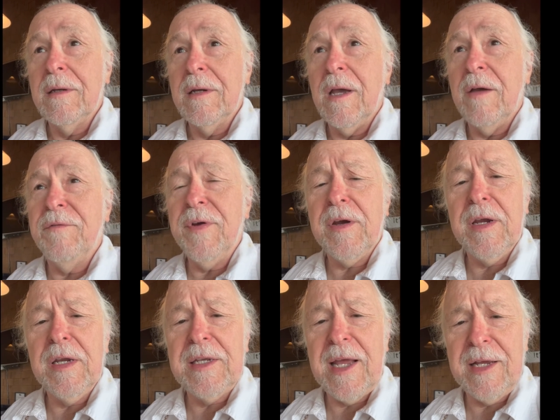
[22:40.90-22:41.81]
a very
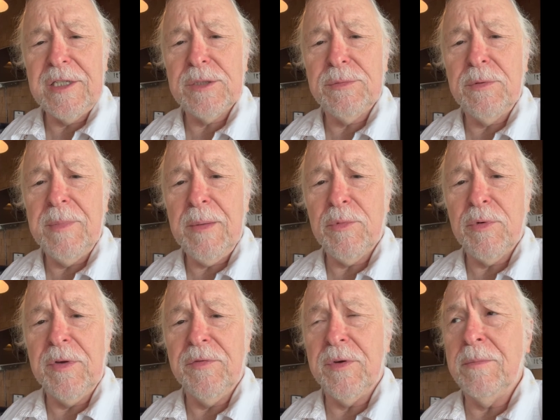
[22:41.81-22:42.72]
tangible
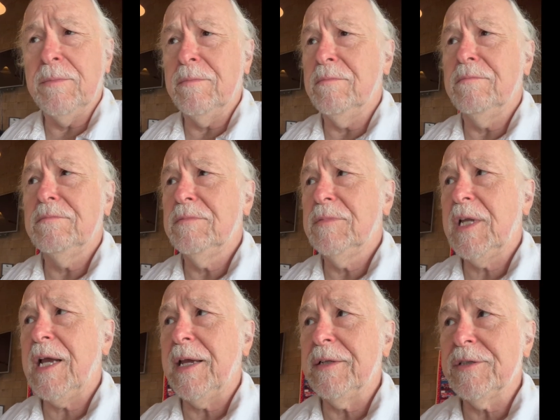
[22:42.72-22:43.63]
memory from
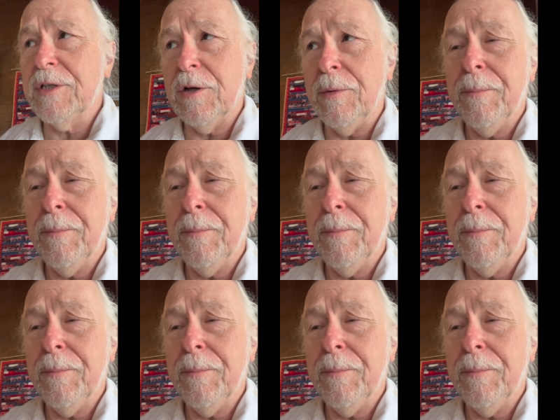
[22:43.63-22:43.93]
decades ago.